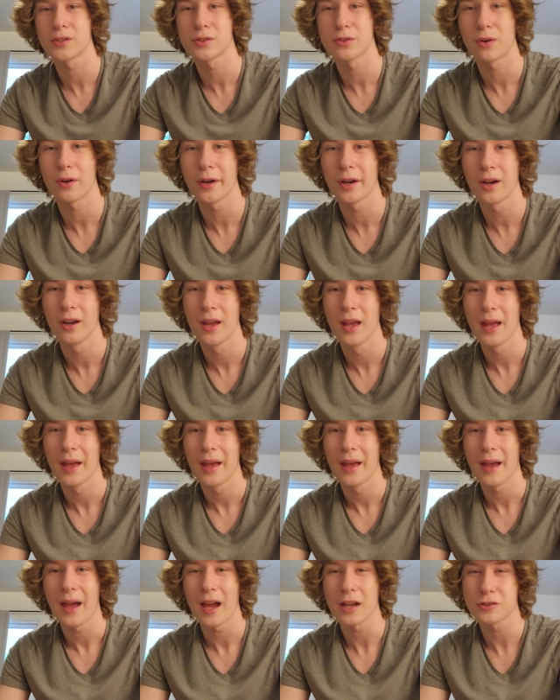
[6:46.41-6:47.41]
Destroyer.
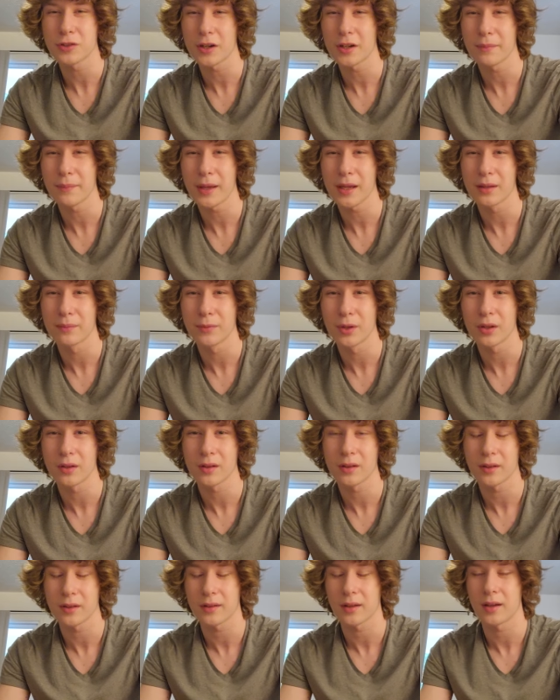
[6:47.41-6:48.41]
I tried to make him
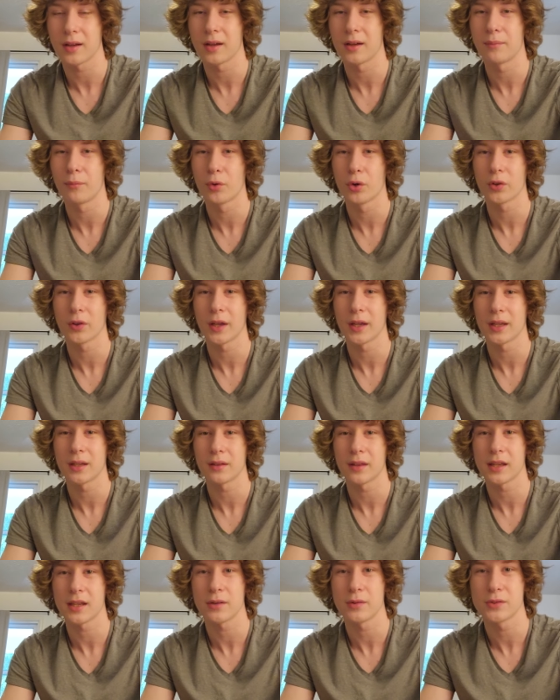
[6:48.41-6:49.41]
look more
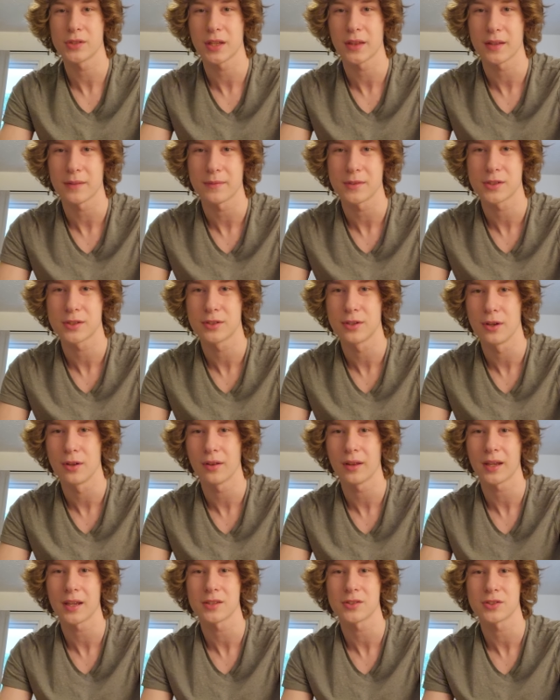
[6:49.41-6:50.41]
like he was in
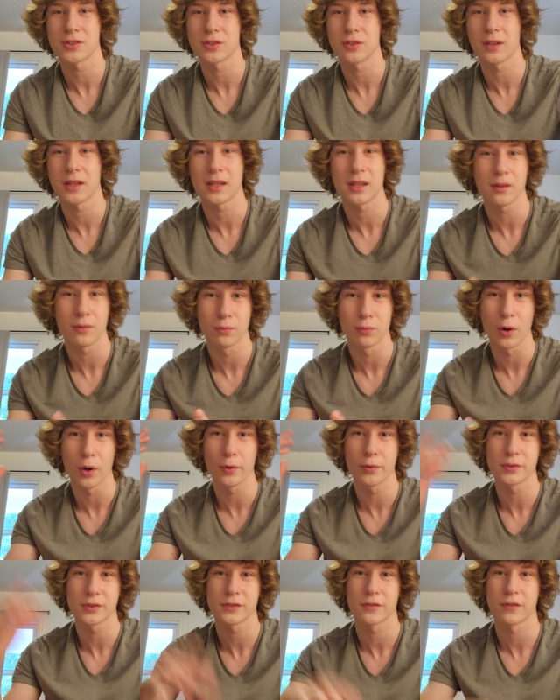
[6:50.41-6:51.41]
like he
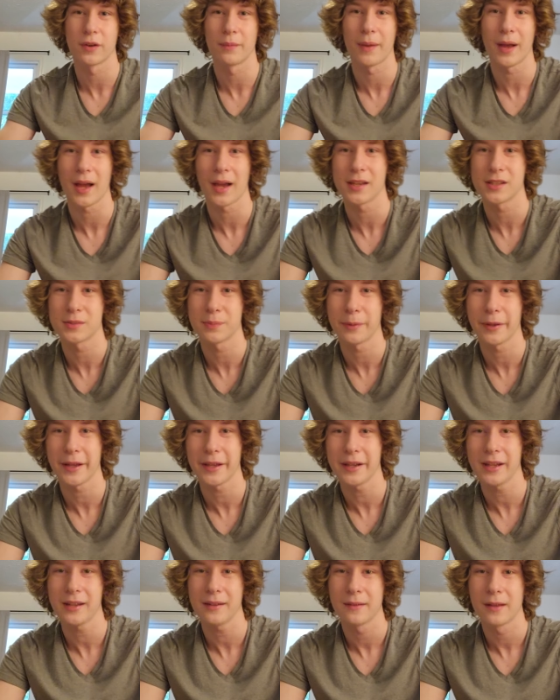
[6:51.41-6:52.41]
rose from an ice
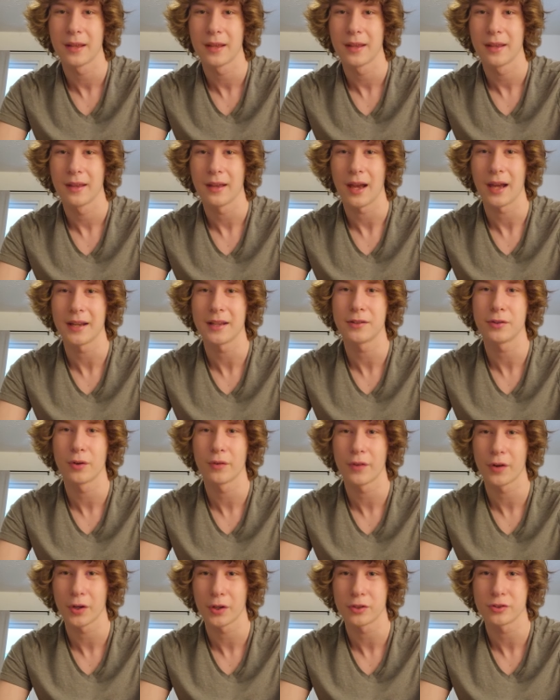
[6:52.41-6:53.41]
planet. I didn't do
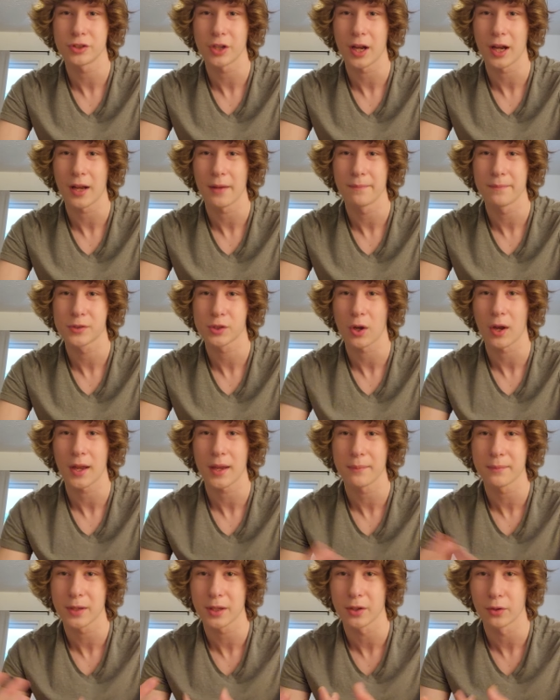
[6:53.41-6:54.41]
a very good job, so I
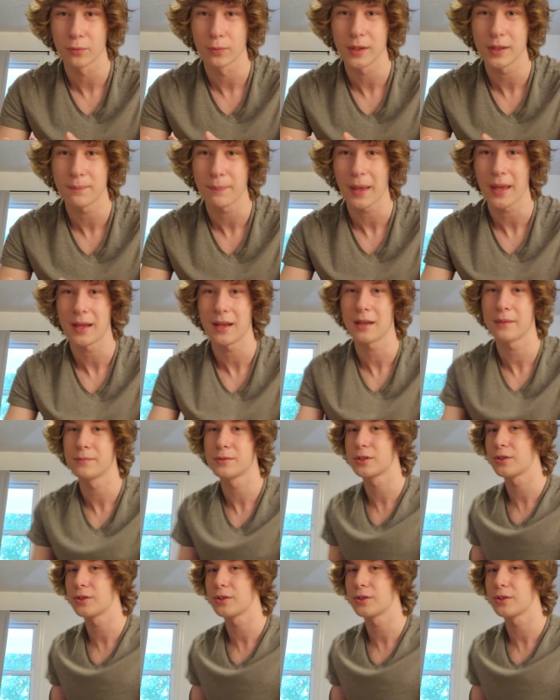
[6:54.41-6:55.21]
am gonna repaint him